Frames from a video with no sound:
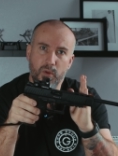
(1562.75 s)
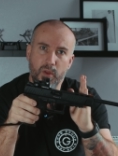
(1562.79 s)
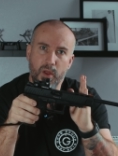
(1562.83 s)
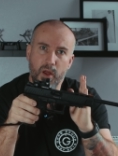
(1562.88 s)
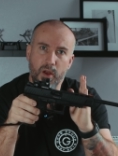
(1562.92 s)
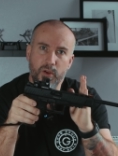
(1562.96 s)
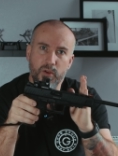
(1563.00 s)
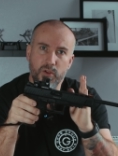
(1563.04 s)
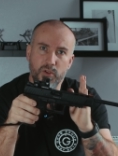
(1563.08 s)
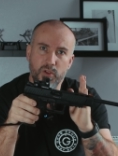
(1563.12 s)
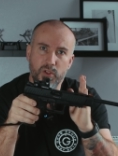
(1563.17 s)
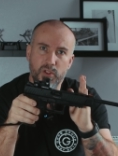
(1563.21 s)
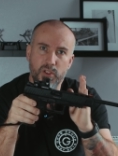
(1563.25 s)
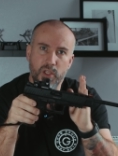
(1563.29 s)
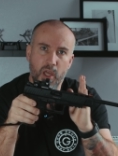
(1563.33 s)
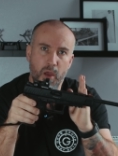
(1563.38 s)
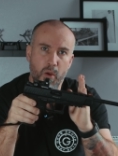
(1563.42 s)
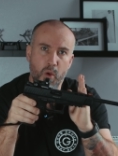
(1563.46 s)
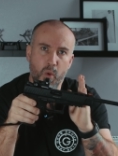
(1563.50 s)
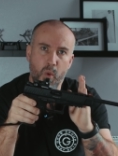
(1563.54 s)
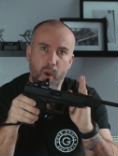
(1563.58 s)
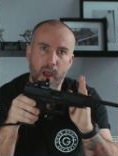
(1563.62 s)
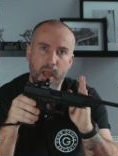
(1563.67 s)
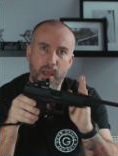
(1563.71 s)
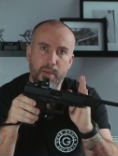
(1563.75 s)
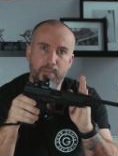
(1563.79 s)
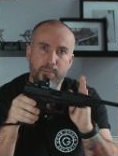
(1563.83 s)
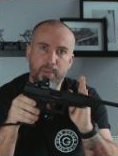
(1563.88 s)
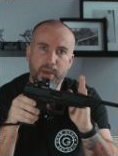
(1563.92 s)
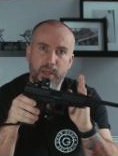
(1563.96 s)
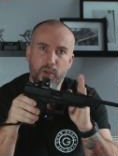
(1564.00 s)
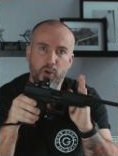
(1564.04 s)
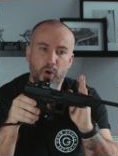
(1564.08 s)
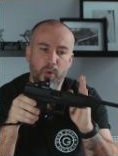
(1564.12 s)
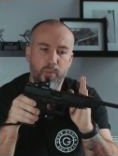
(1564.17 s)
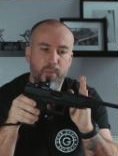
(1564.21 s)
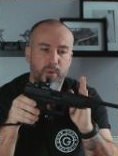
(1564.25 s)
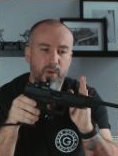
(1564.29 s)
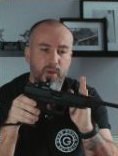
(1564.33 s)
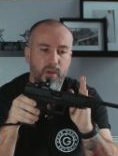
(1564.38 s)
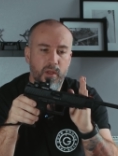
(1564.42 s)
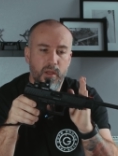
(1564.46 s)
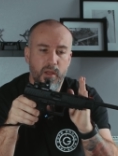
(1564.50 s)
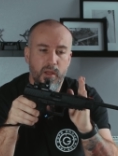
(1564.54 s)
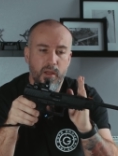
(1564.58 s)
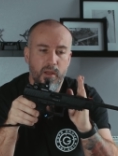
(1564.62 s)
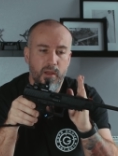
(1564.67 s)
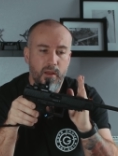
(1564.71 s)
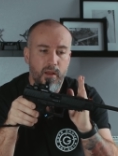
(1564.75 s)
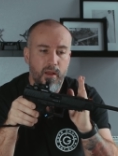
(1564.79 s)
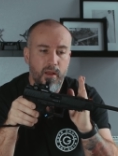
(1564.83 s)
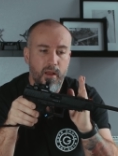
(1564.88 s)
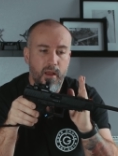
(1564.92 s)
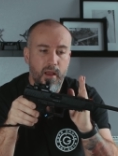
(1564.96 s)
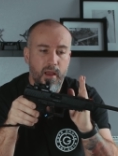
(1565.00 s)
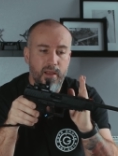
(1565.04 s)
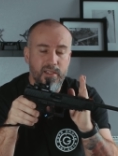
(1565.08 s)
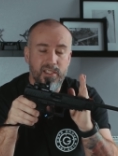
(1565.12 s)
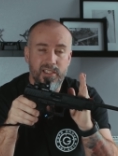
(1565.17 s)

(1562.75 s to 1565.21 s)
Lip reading: that I could just go away and pick up a